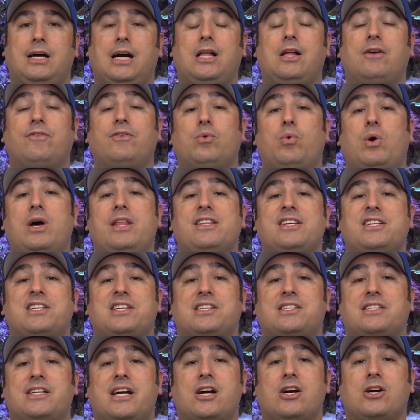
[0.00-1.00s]
Hello everyone, this
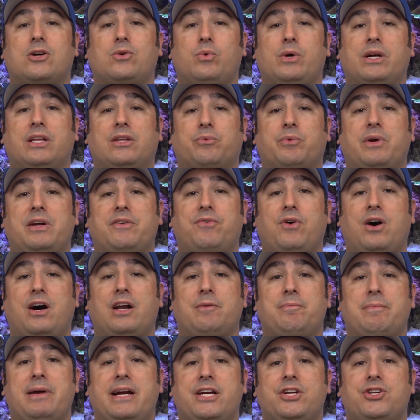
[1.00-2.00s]
is Derek with Reef
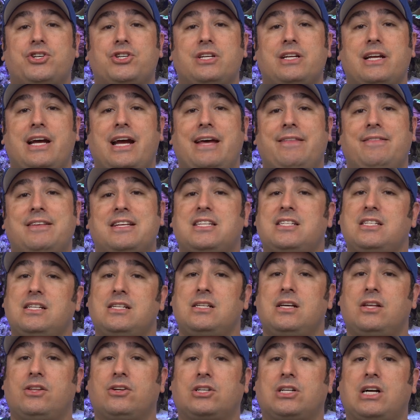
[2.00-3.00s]
Automation, and this is
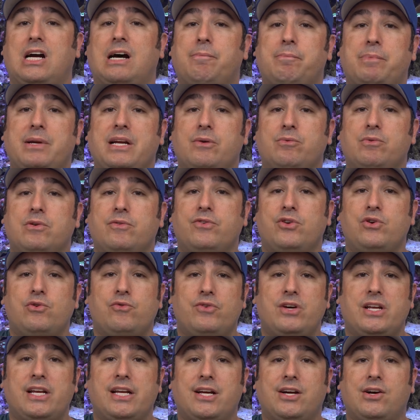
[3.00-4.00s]
another company review
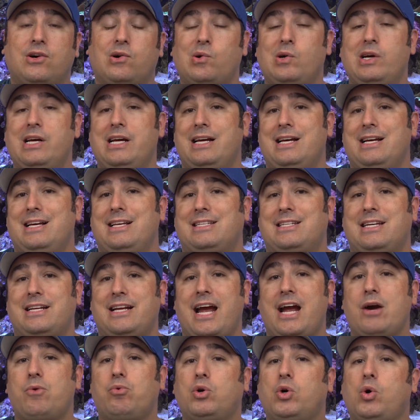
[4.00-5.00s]
video.
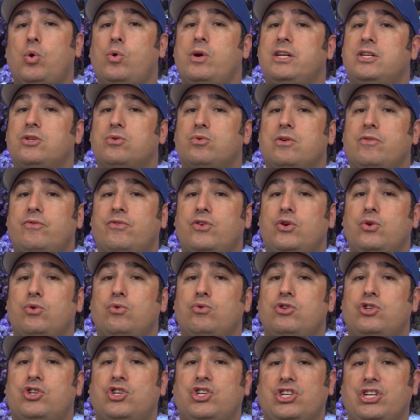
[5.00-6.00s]
Today we're going to
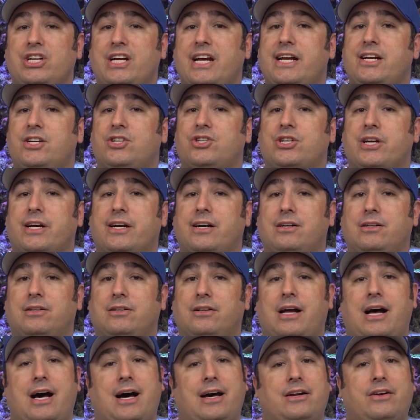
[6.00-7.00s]
review
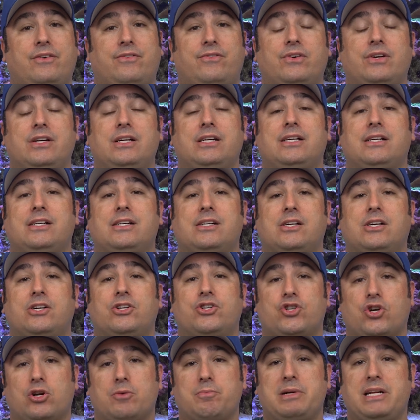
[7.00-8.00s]
GHL out of
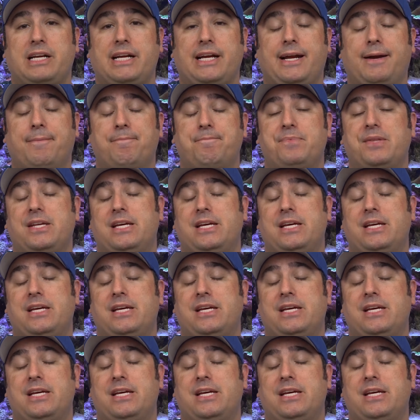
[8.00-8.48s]
Germany.